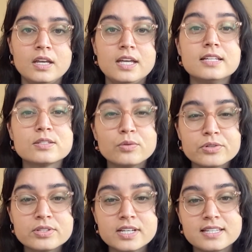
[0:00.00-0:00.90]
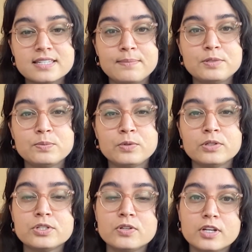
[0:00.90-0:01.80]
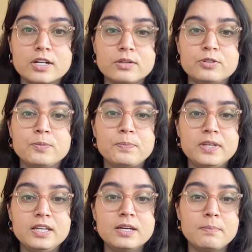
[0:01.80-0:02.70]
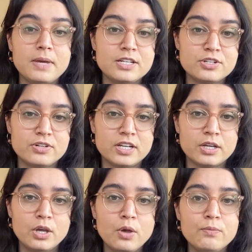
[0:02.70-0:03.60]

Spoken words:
It is also acceptable to include peer mentoring,